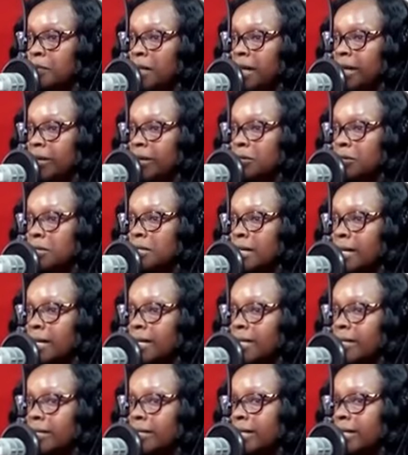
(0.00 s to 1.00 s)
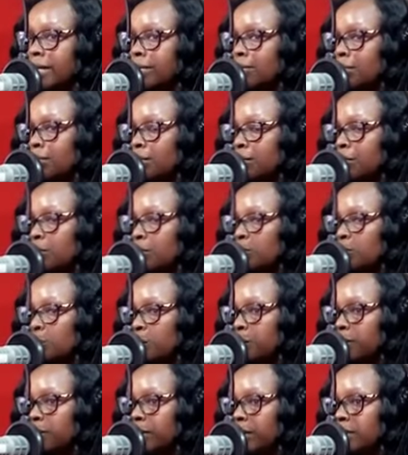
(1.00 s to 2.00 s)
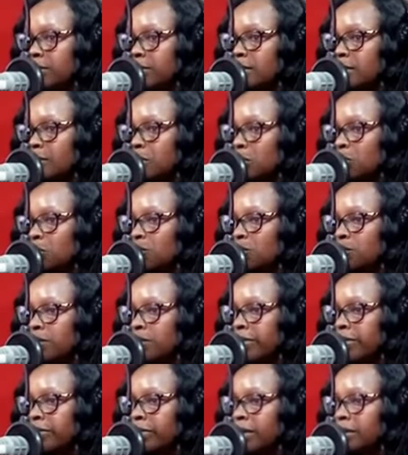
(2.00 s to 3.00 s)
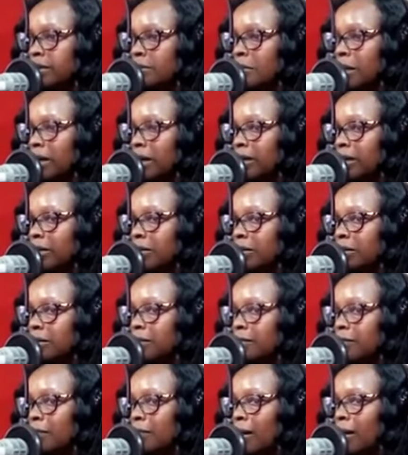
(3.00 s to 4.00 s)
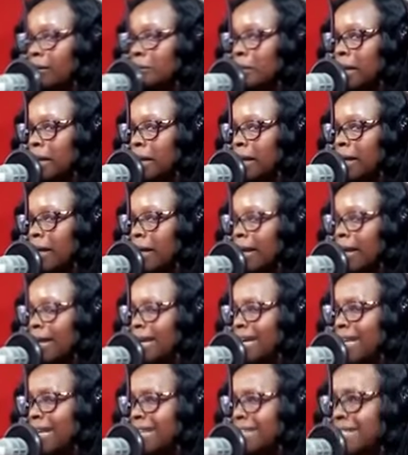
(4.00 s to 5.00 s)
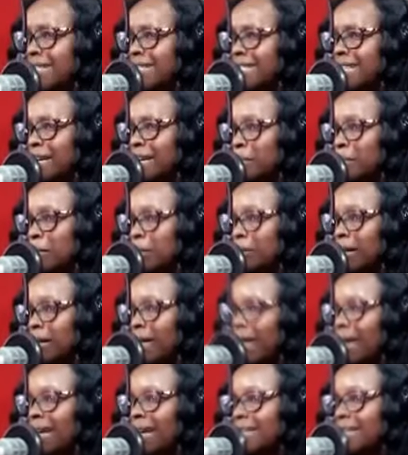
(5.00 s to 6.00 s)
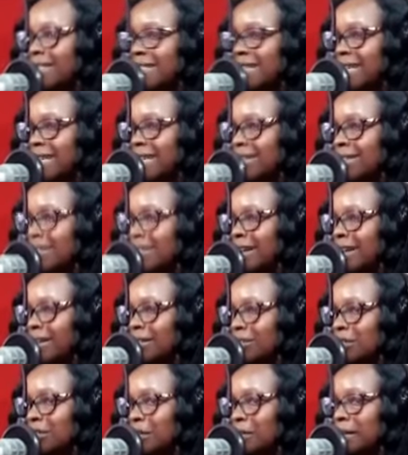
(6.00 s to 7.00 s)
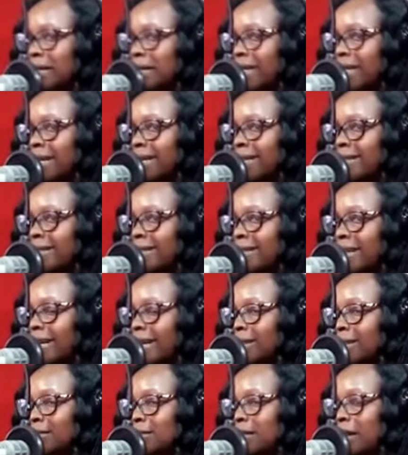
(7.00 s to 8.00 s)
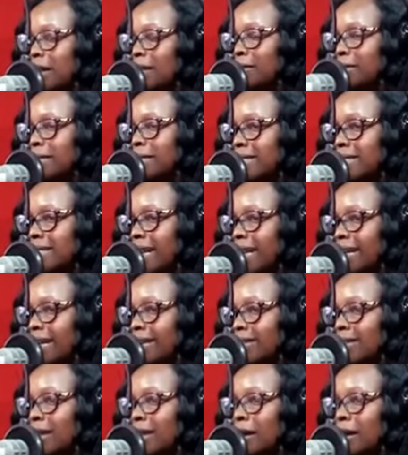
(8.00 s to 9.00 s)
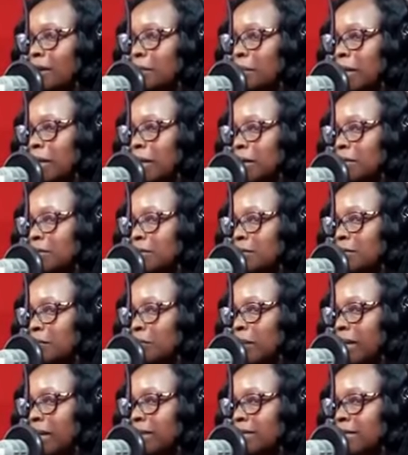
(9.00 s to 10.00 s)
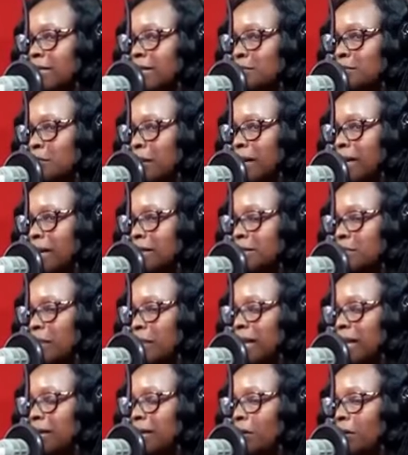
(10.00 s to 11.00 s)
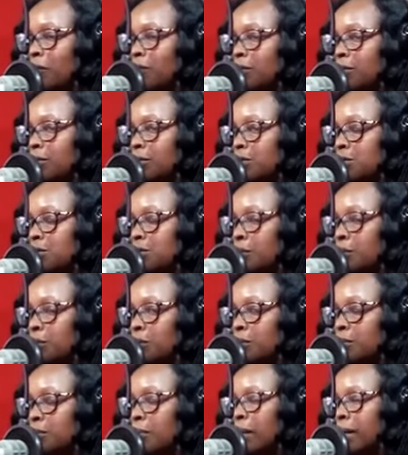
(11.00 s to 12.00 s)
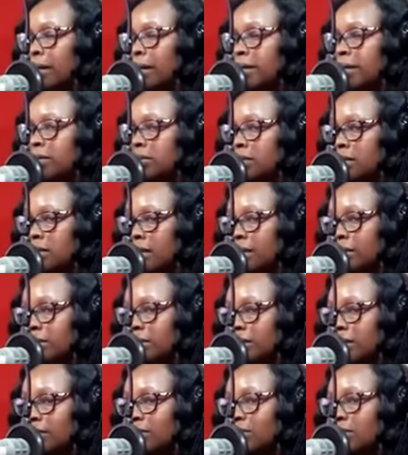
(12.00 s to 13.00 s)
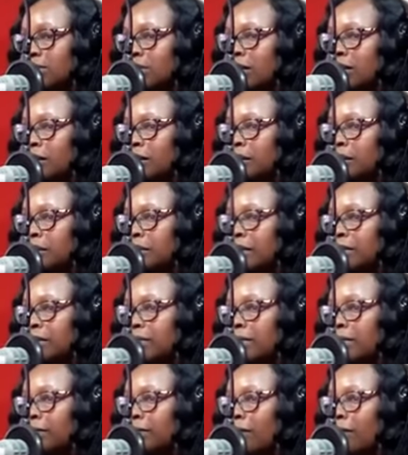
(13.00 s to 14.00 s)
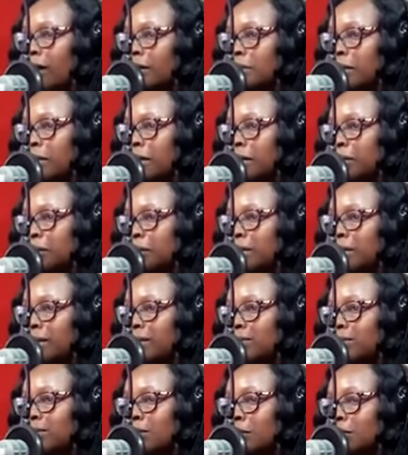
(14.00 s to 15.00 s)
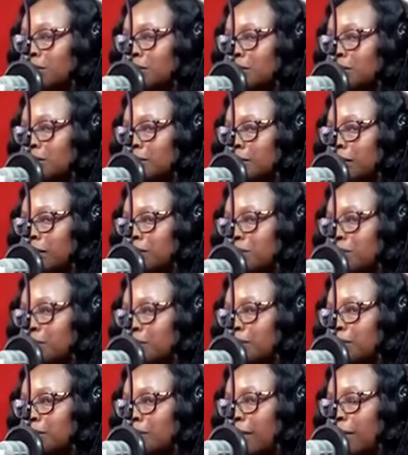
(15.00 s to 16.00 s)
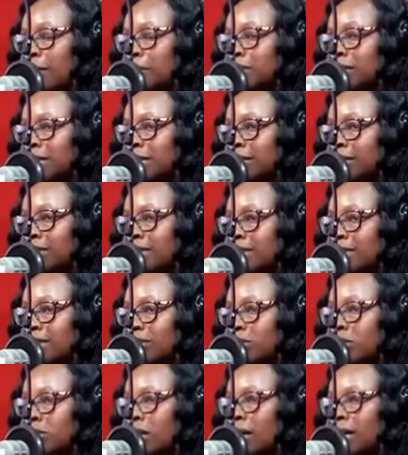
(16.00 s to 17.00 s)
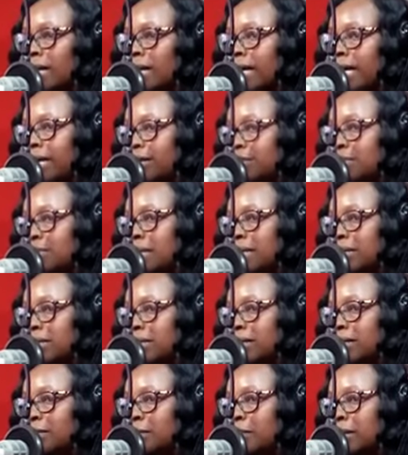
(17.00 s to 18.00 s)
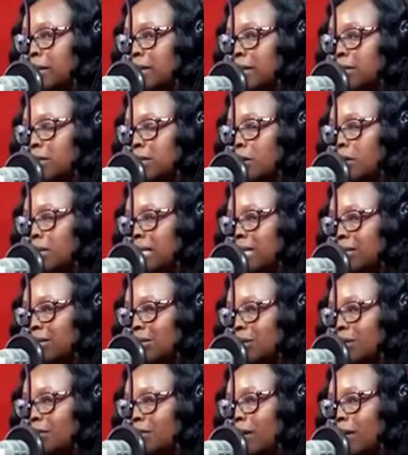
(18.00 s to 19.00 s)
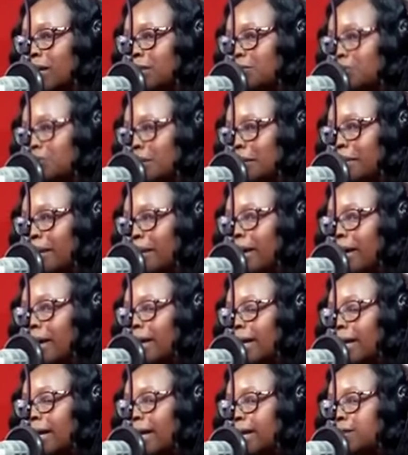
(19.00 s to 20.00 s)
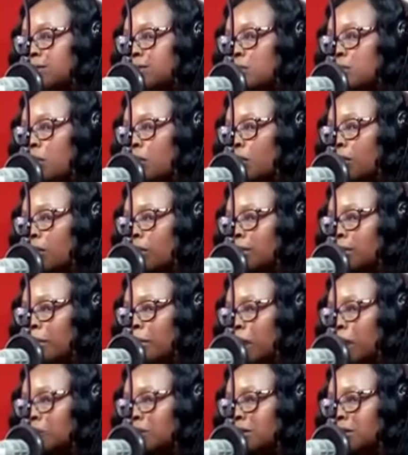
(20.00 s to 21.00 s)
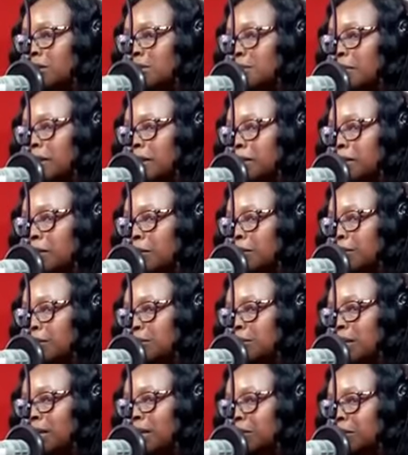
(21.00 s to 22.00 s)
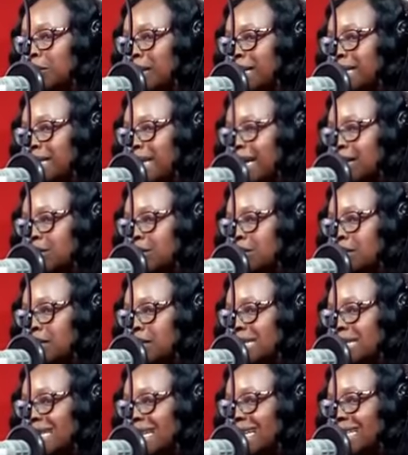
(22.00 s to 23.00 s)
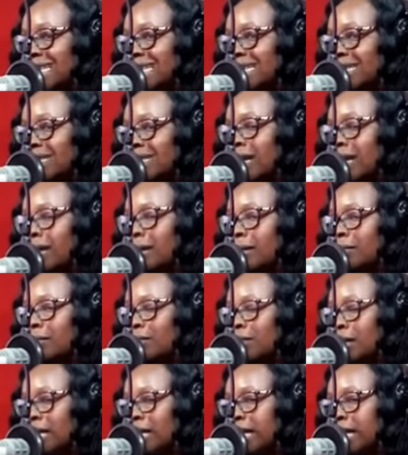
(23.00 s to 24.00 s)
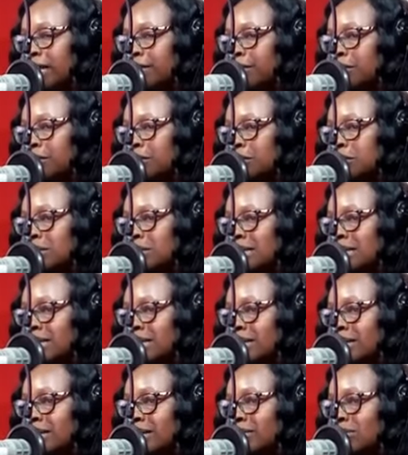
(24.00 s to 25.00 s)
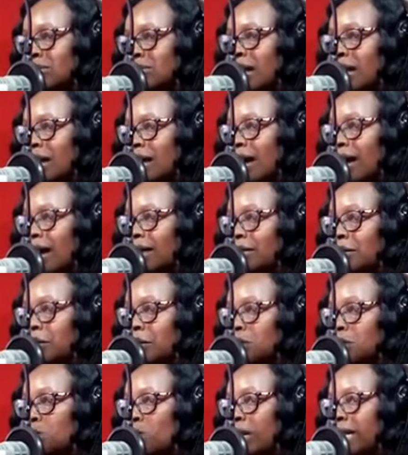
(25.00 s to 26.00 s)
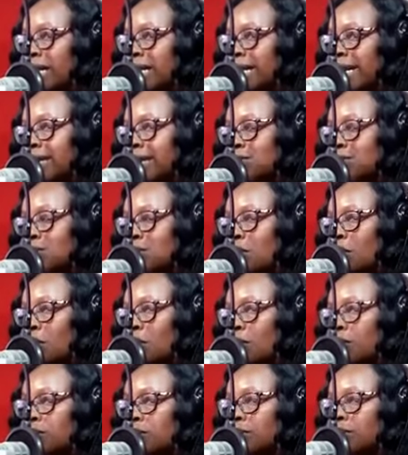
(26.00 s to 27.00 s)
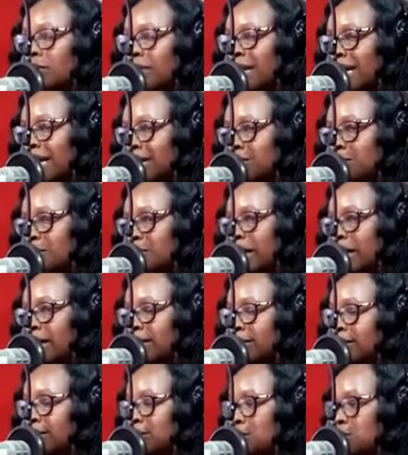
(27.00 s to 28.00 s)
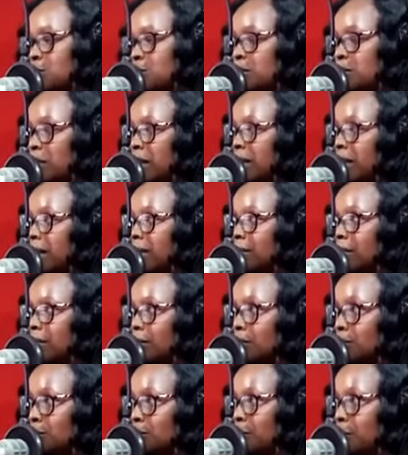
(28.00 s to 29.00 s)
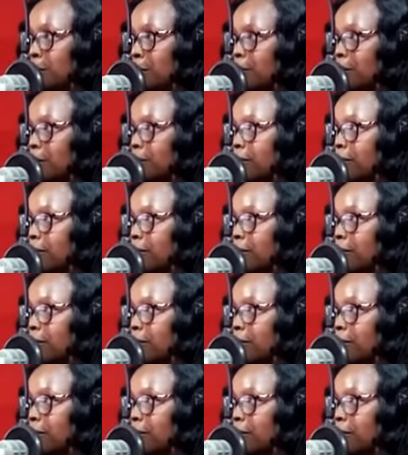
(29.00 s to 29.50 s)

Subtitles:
Lagos Ecclesiastical Province, Most Reverend Michael Pape, in sermon, says Nigeria is in its current state because of the baseless prayers being offered to God by its citizens. Reverend Pape, who is also the Bishop of Remo Diocese, explains that the present condition of Nigeria is more compounded by the corruption and greediness of its leaders, by individual citizens, and the unwillingness of clergymen to speak the truth.